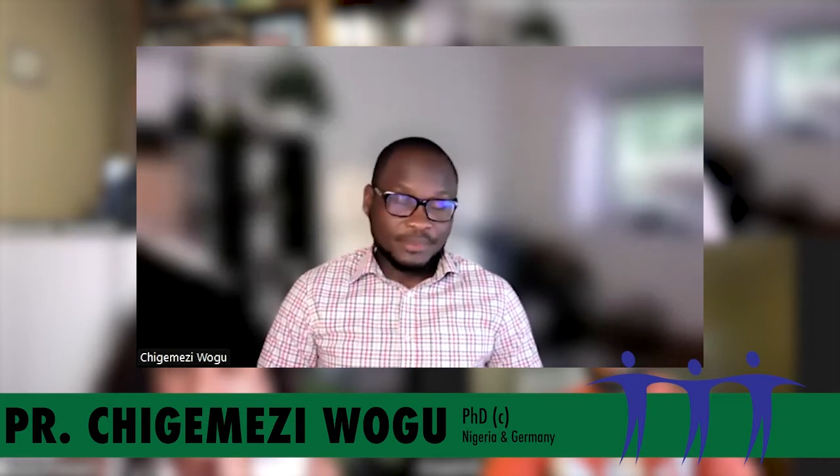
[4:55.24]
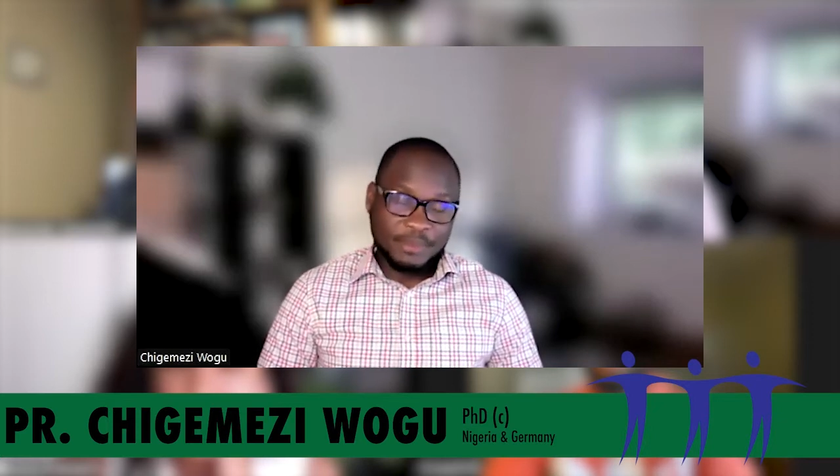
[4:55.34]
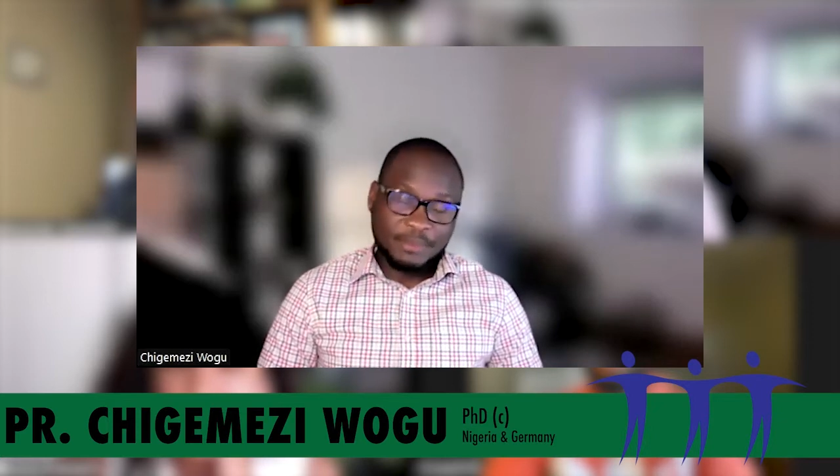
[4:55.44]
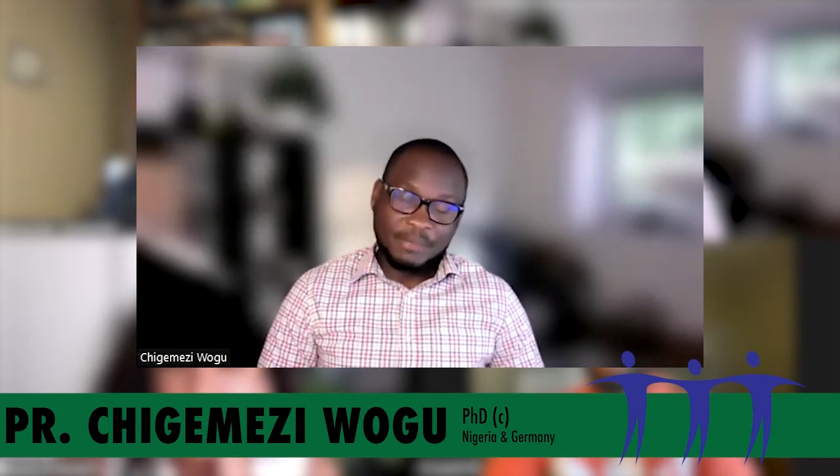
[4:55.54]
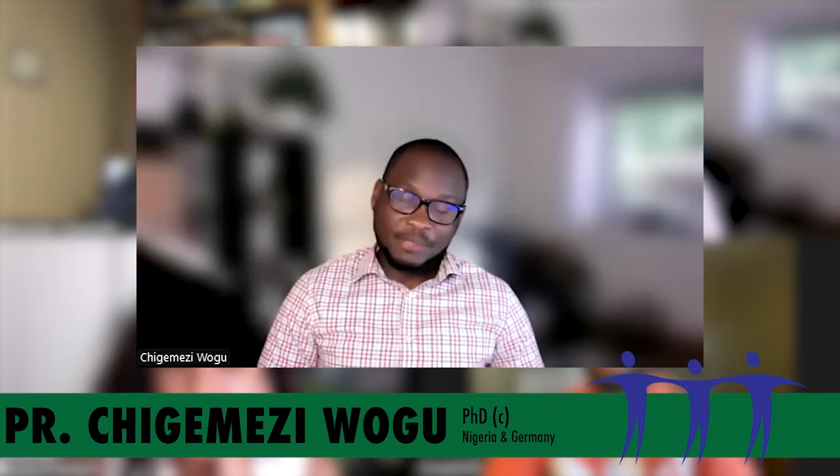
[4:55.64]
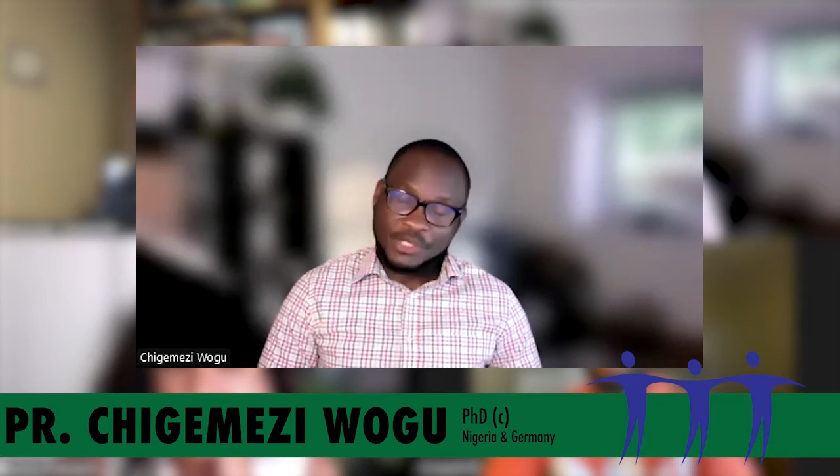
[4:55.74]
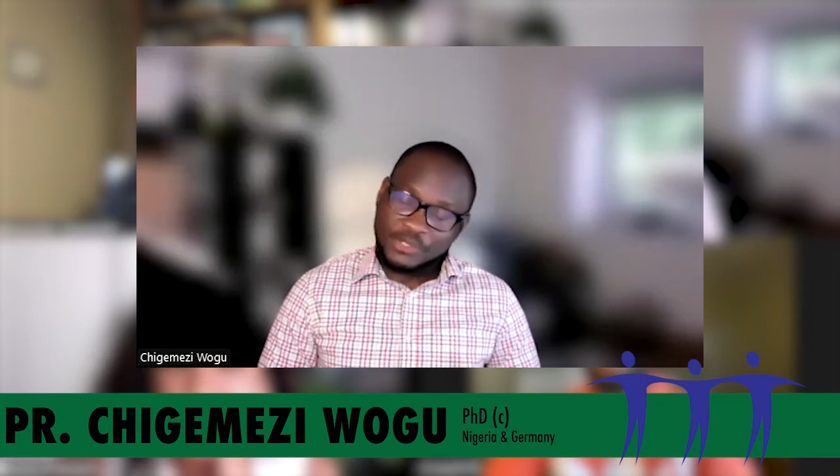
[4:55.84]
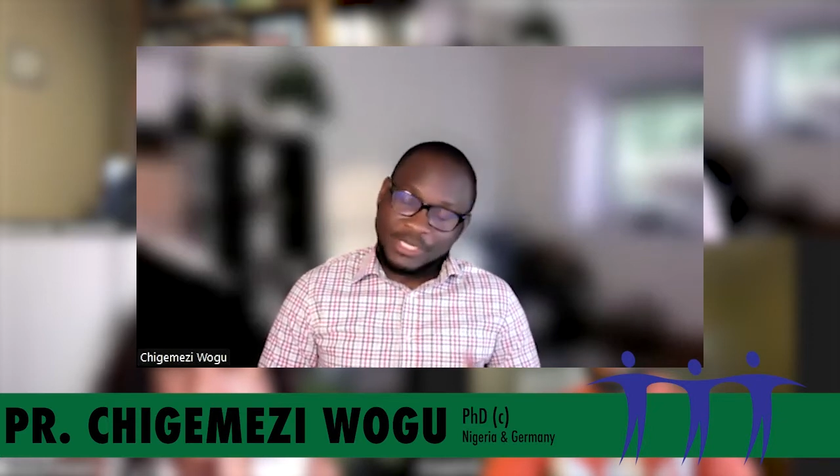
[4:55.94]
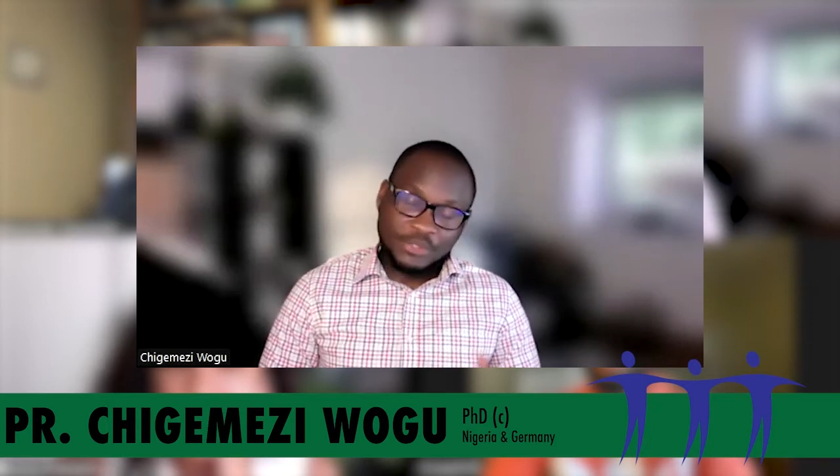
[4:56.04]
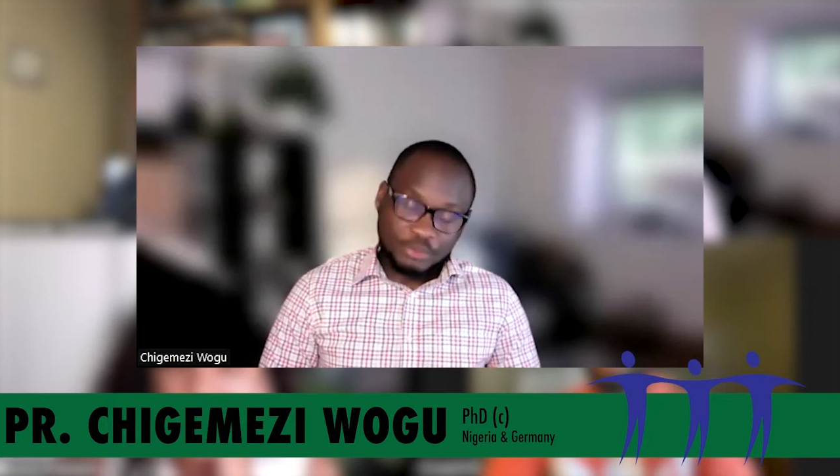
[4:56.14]
I'm just
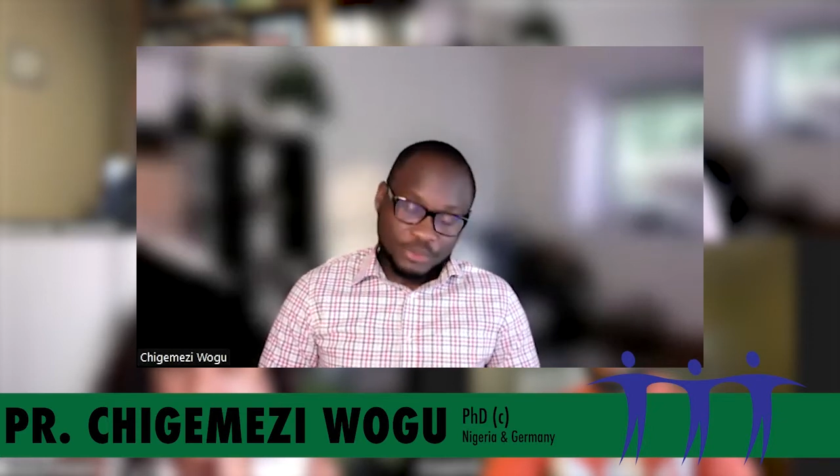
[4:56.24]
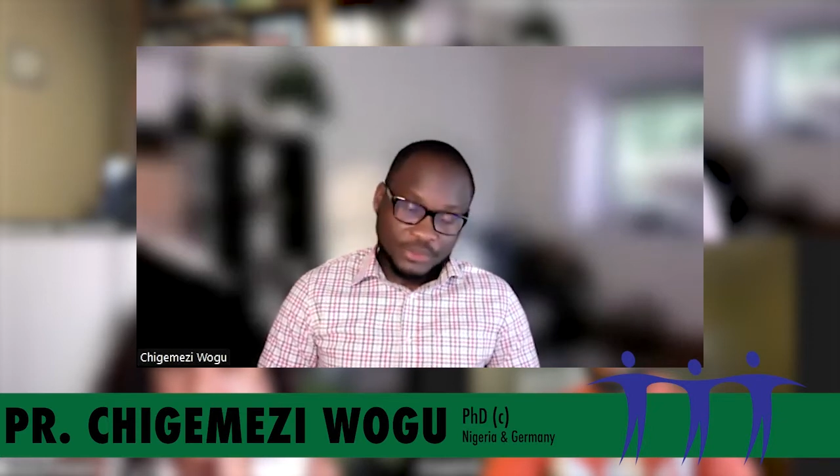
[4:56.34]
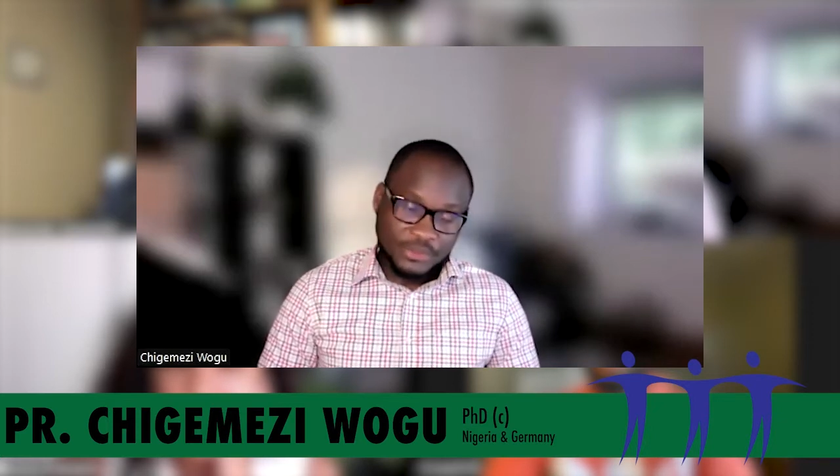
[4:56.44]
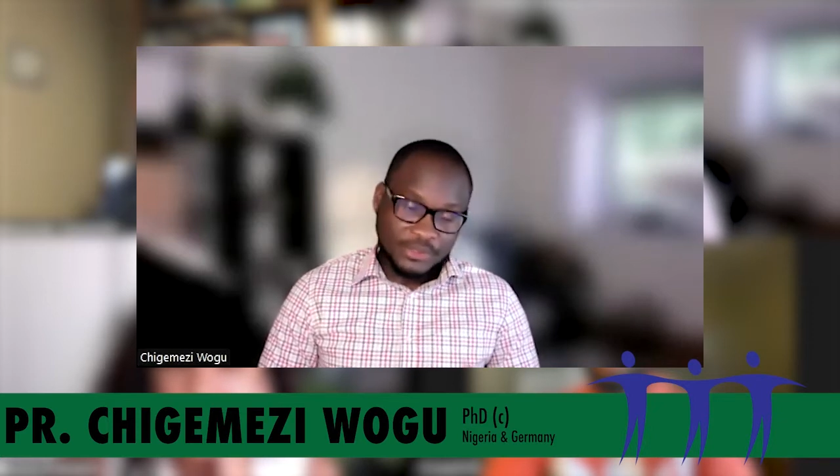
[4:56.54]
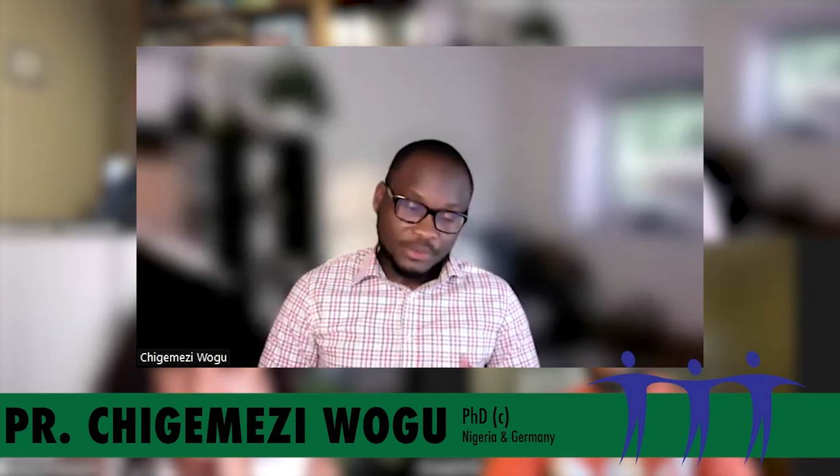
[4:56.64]
trying to put the